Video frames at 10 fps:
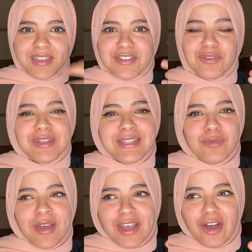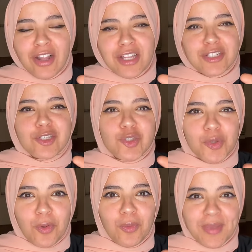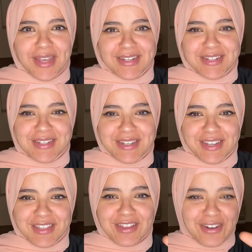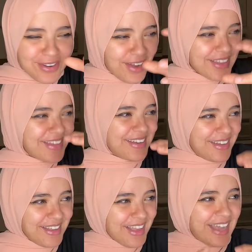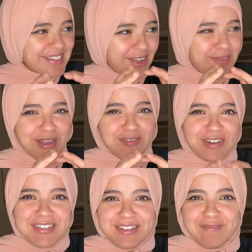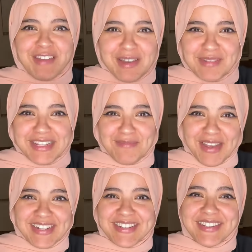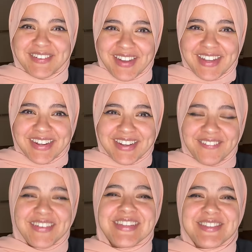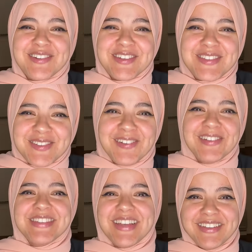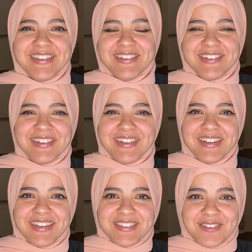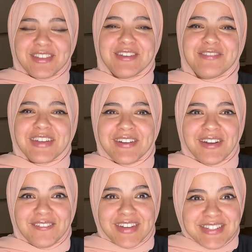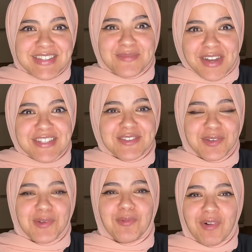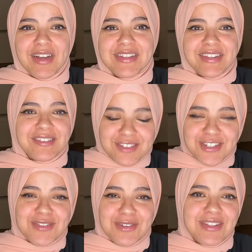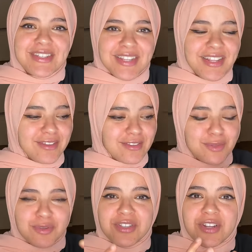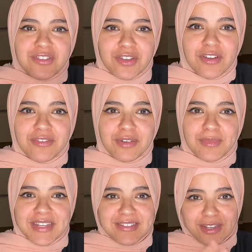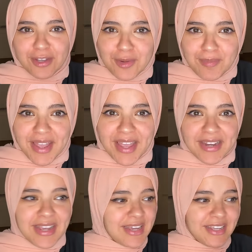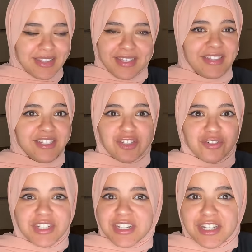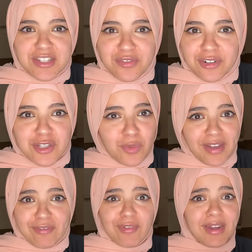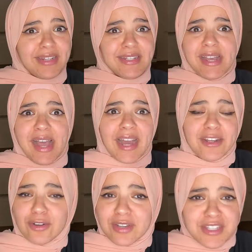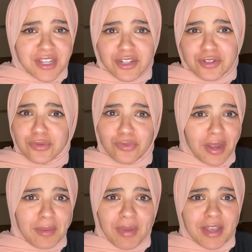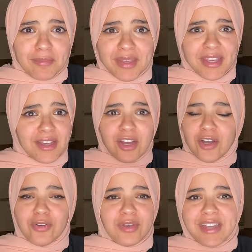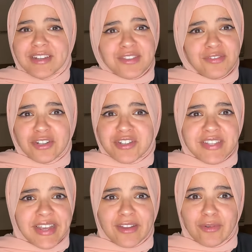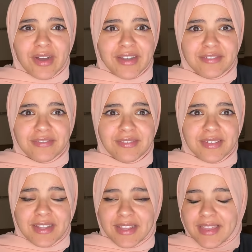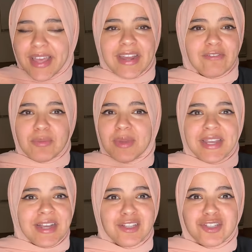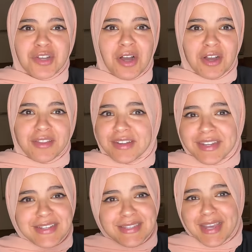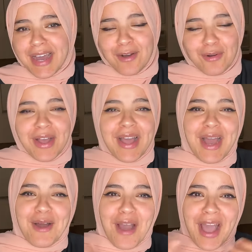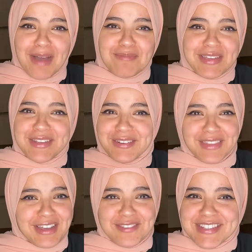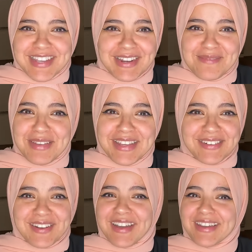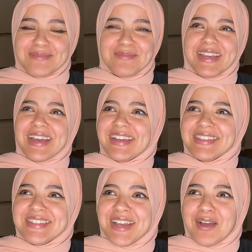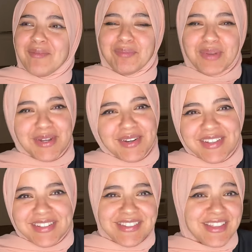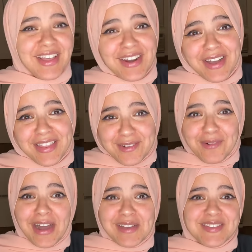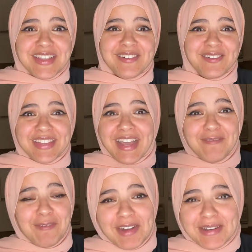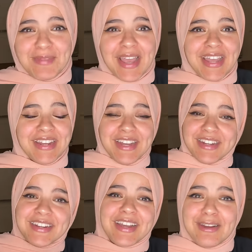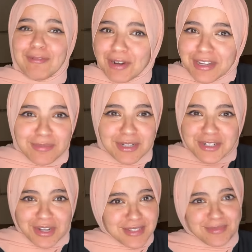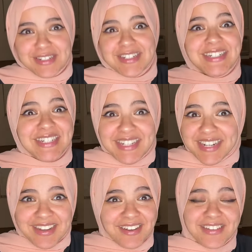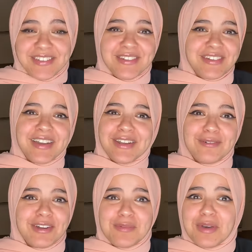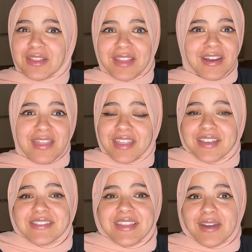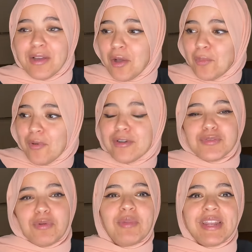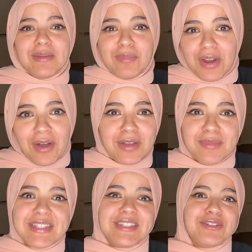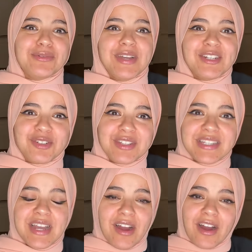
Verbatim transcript: There's a reason why they call it a soul mate. They don't call it a ask all my friends and family mate, right? What does your soul tell you? So when you figure out what does my soul want, and if your soul is telling you this person is good for me, he's a good man, he's treated his first wife right, I know he's gonna do right by me, who cares if you're a second wife? Let everybody else talk. They're gonna see how how happy your life is gonna be. You're not gonna be as burdened as a lot of other wives that only have one man. You're not gonna worry about your husband cheating on you. You're not gonna worry about a lot of things that most women in monogamous situations